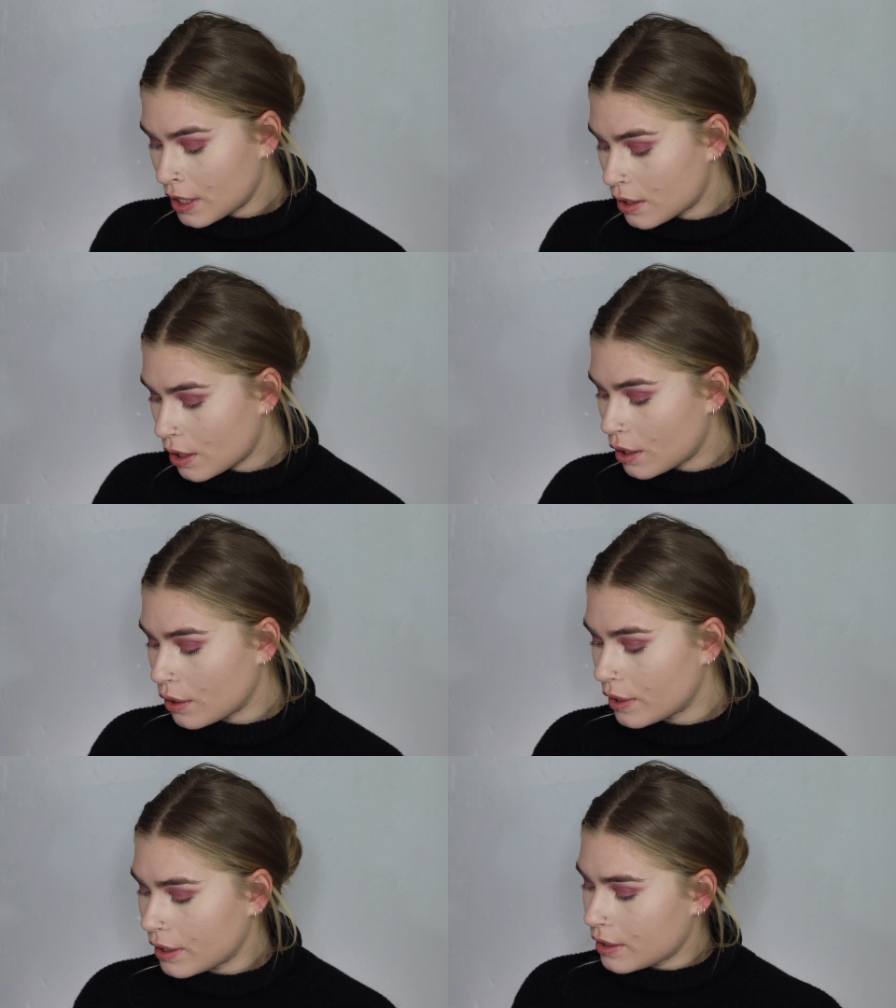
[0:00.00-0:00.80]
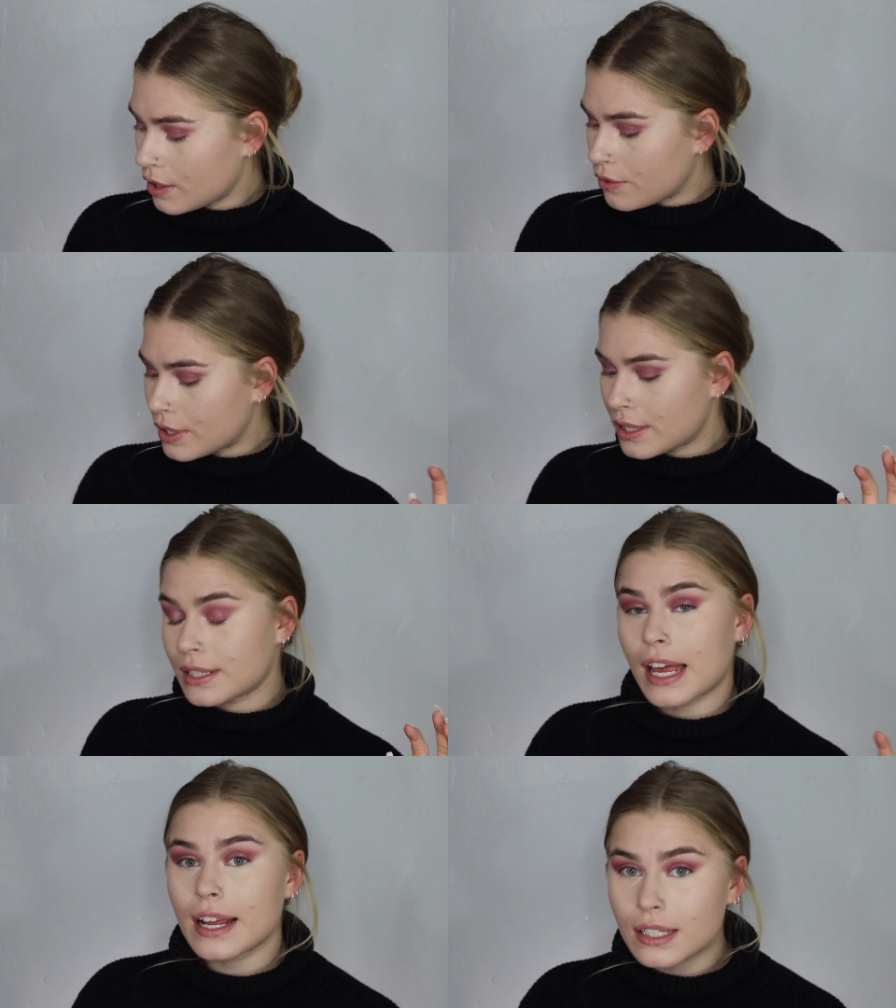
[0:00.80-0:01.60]
So to
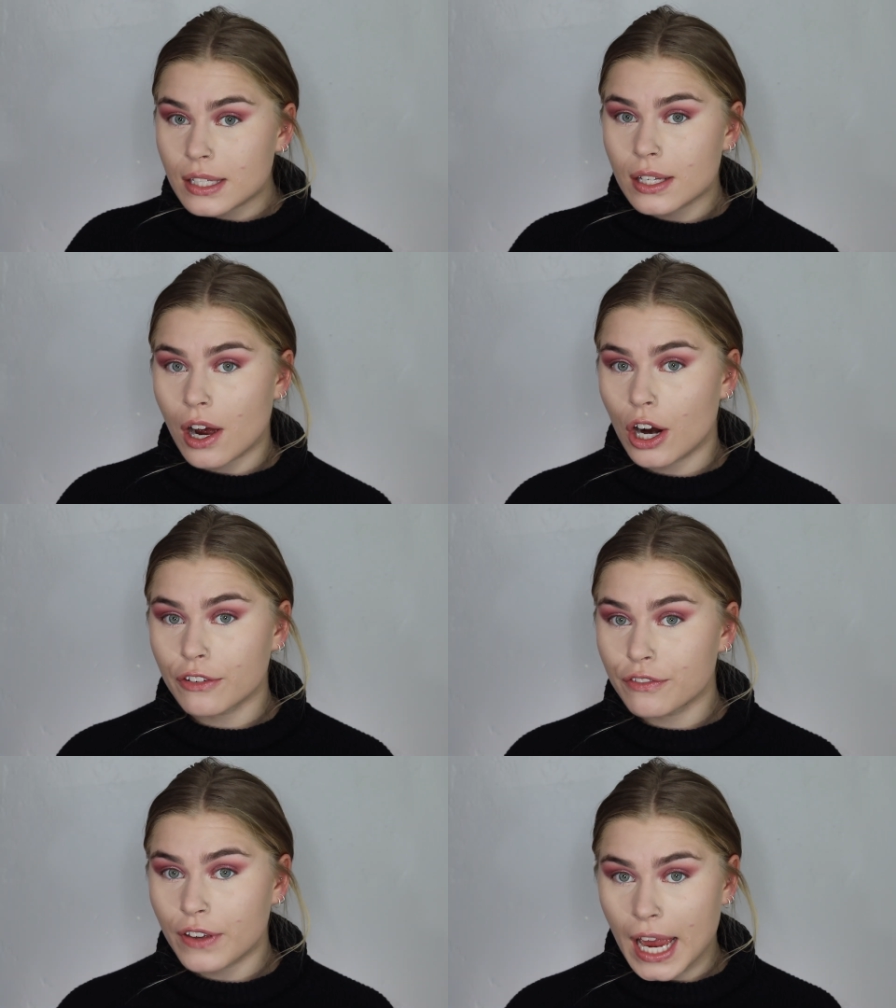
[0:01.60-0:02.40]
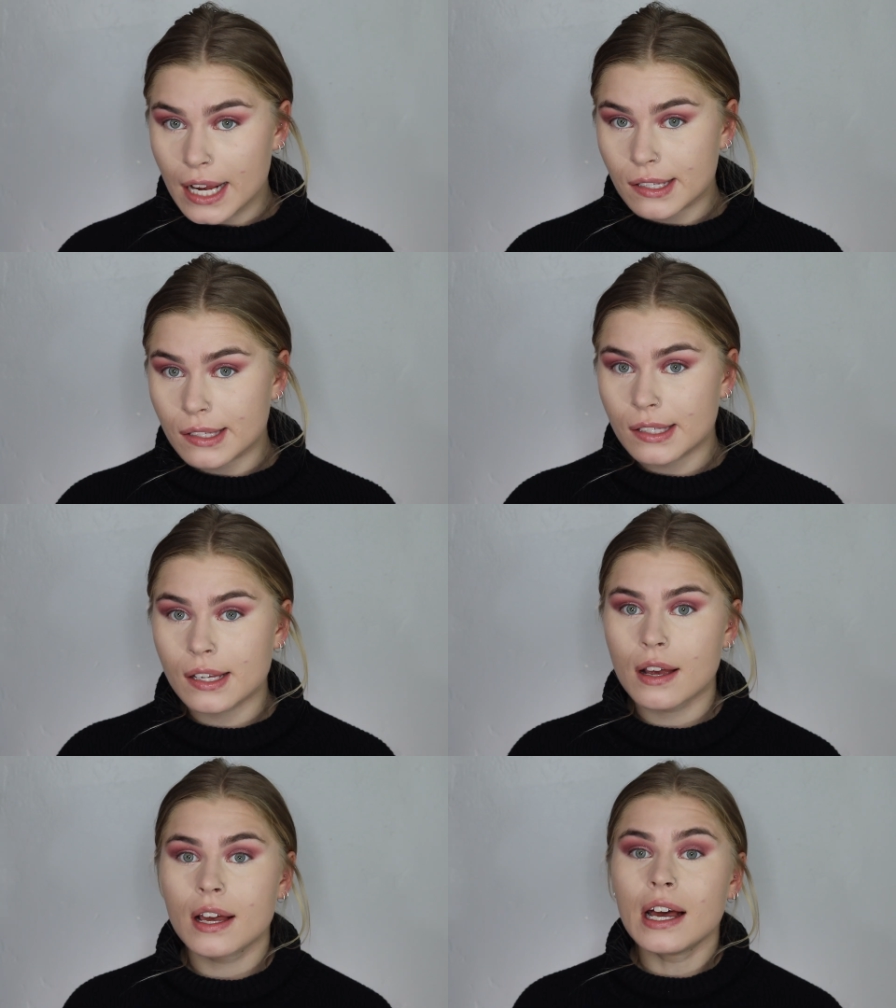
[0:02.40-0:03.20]
set our face,
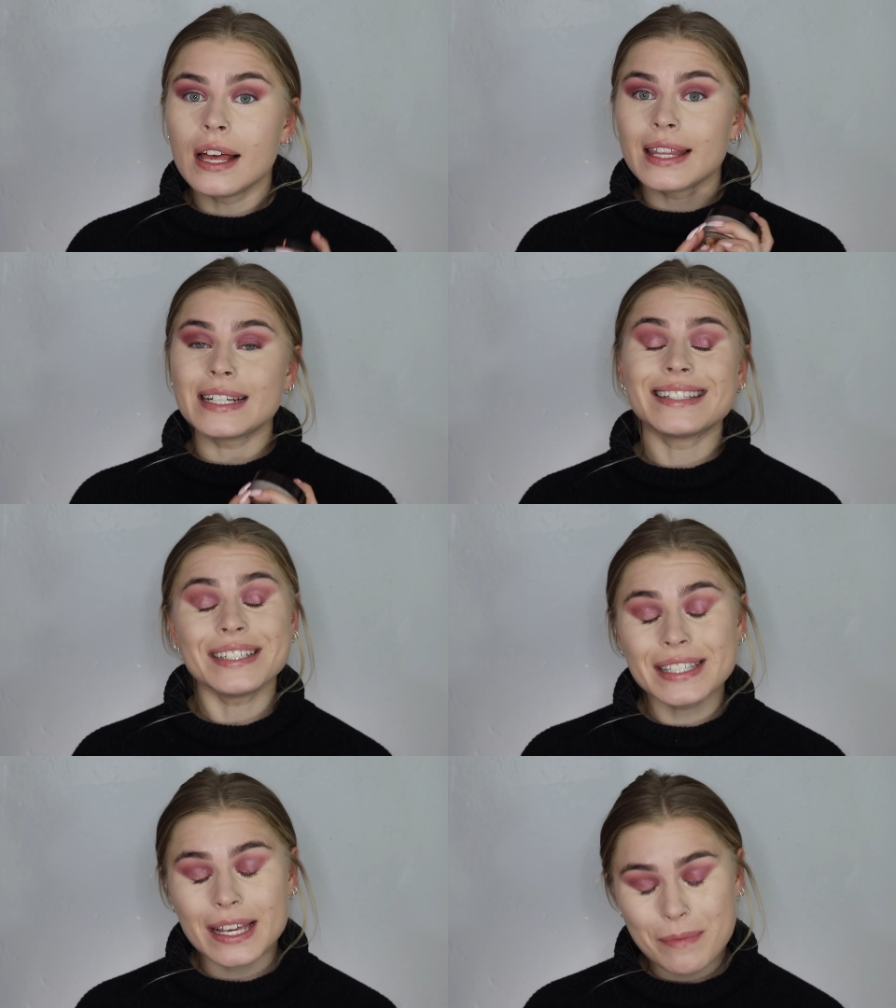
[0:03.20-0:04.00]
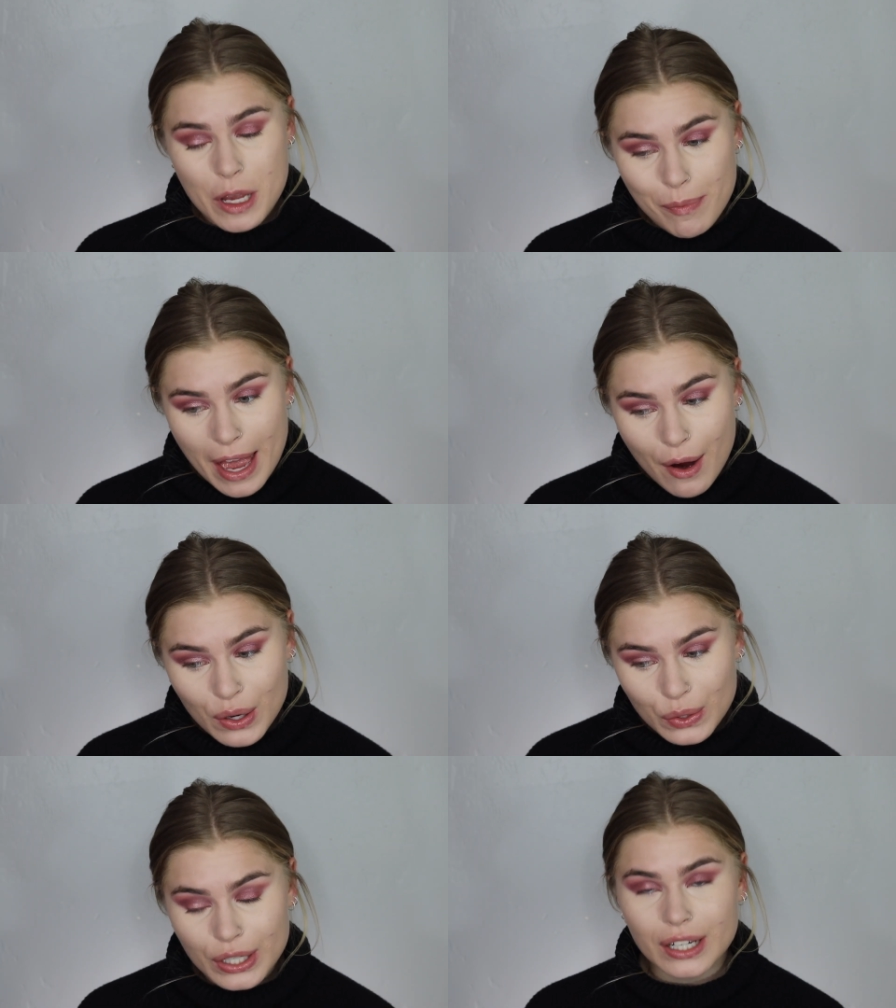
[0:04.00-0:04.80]
they did send me a
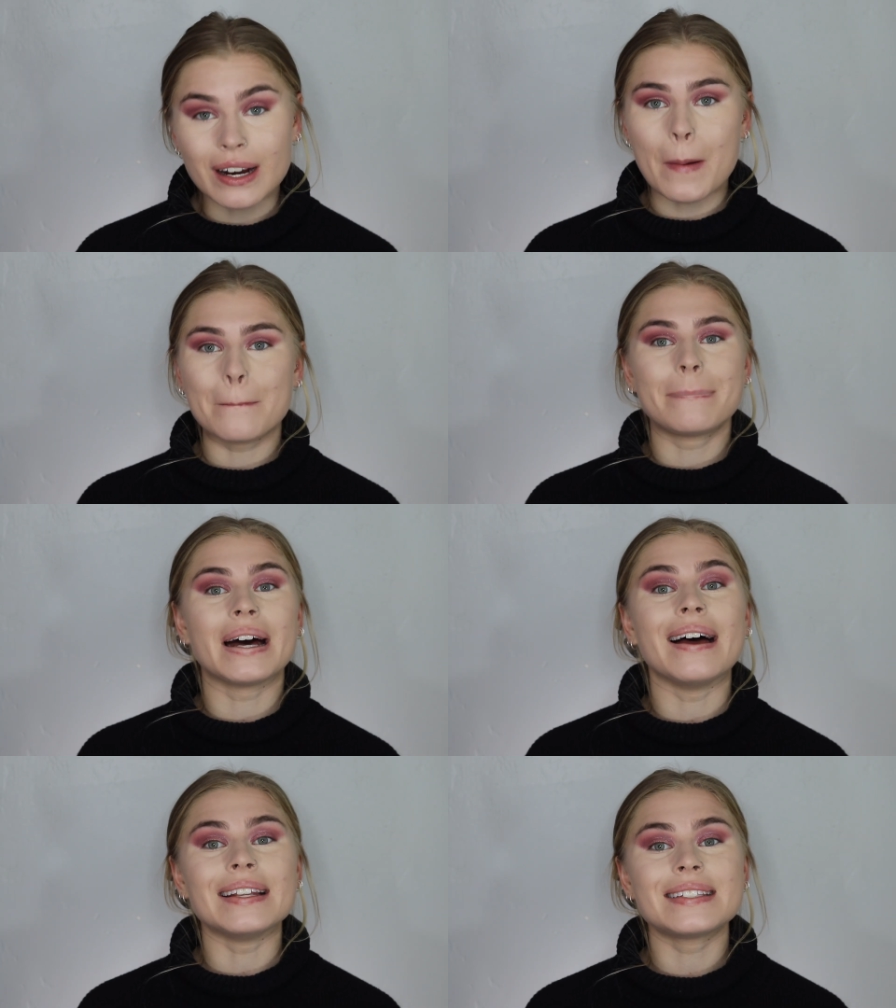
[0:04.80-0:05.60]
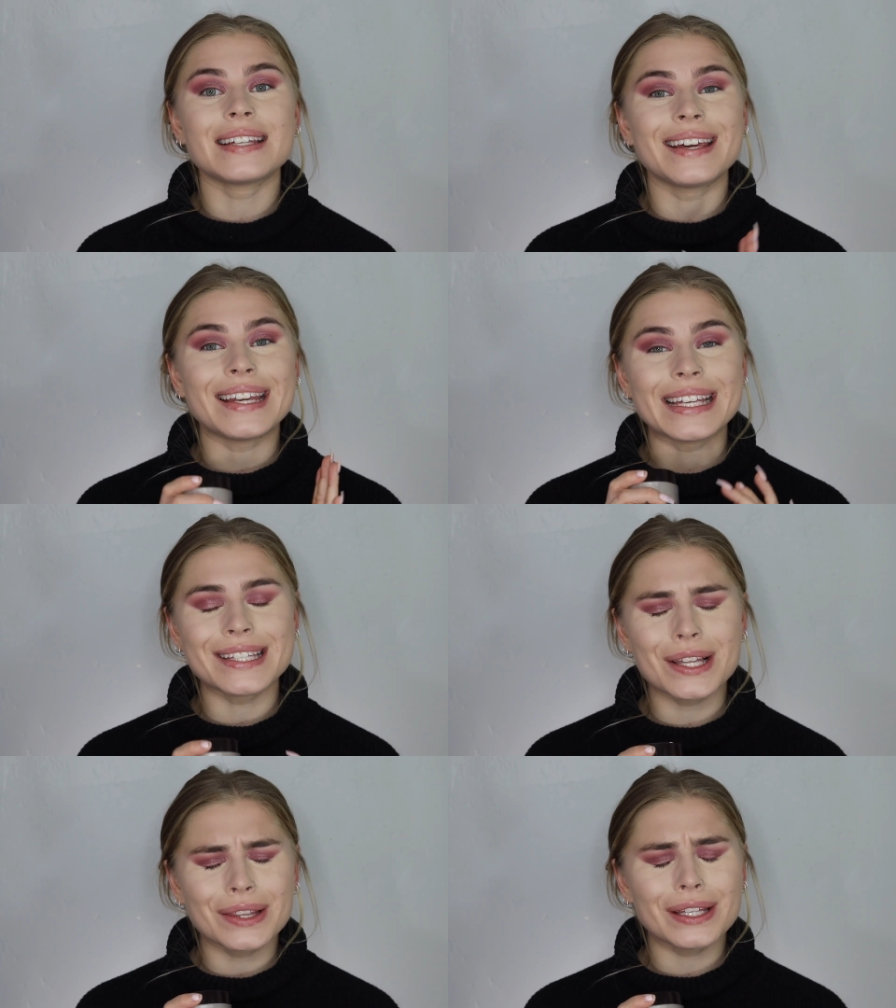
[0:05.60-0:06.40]
powder, but it
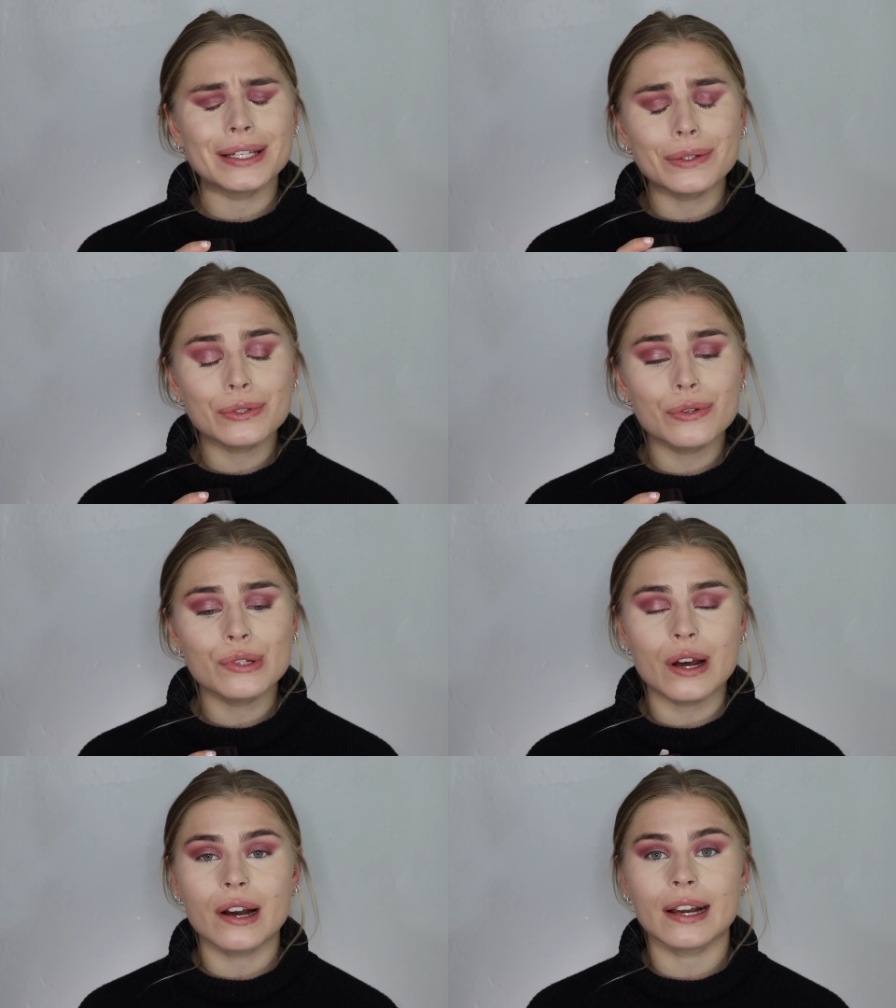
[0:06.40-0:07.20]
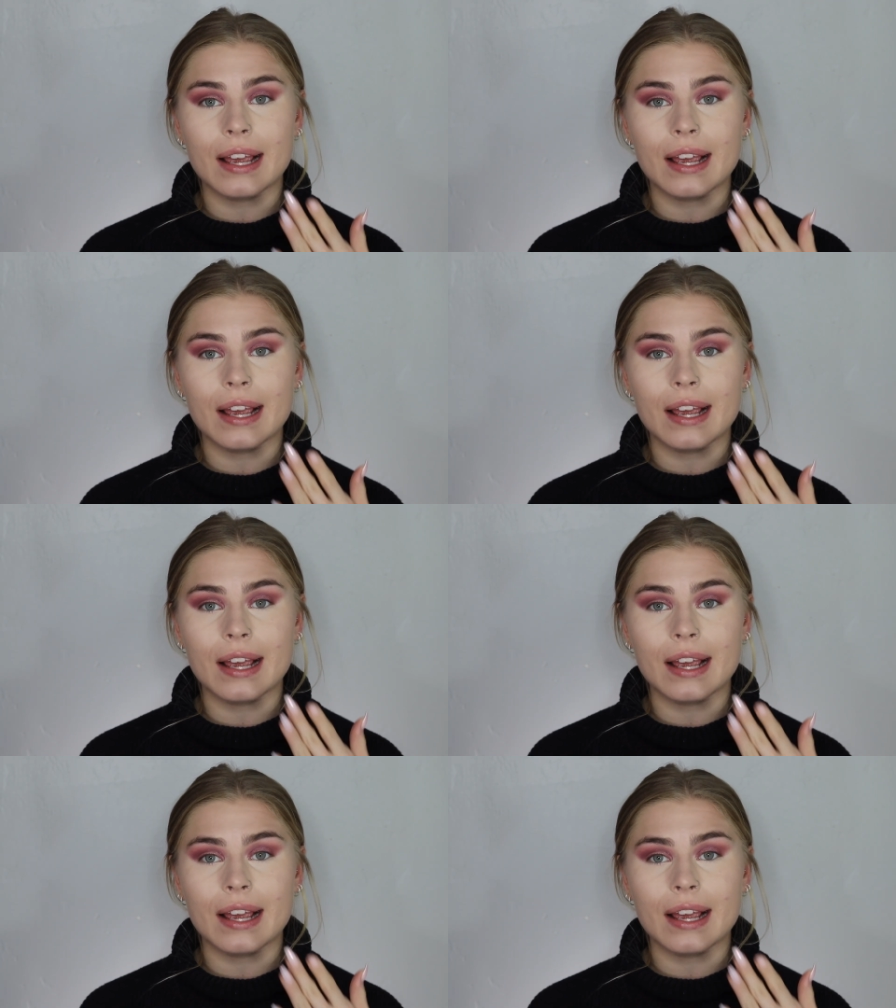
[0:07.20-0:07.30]
is a little too dark.